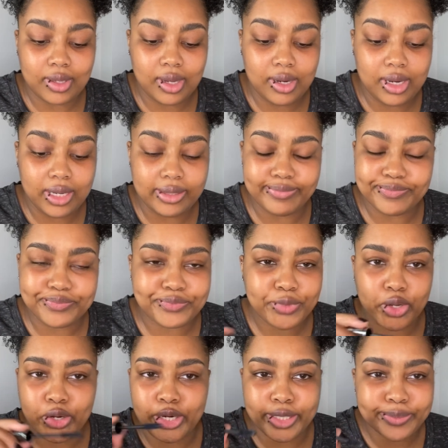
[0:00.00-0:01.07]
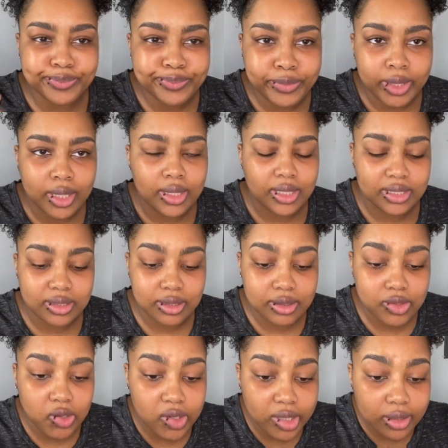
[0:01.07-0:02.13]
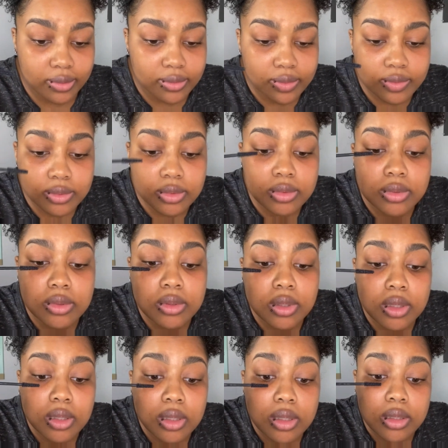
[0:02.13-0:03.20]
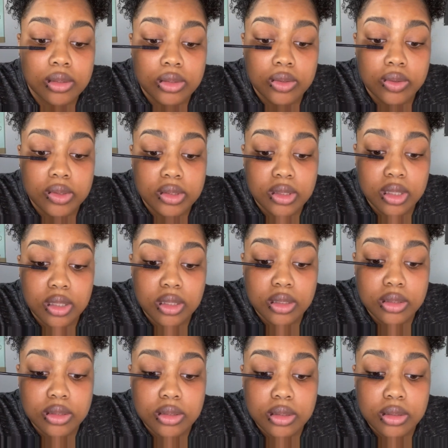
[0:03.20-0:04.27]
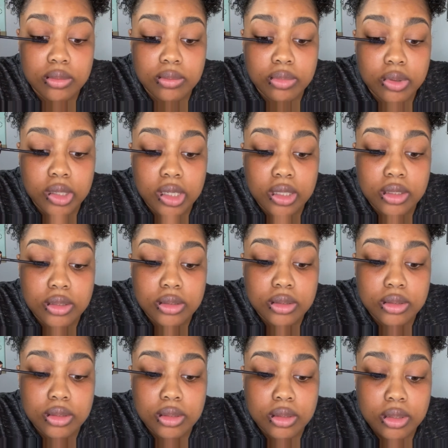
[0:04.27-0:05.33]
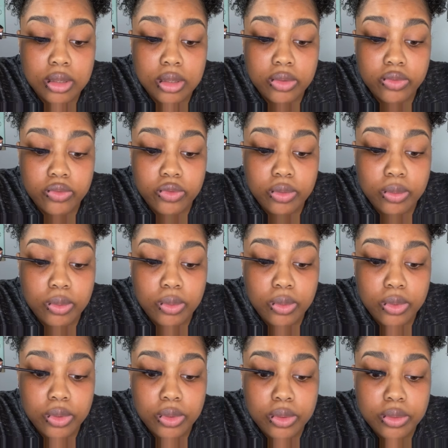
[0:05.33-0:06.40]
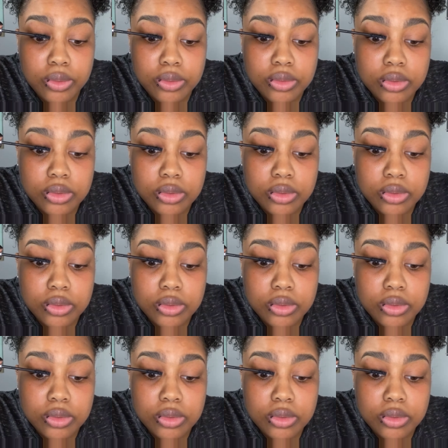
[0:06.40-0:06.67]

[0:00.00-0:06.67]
right. Let's get started. So it says press from root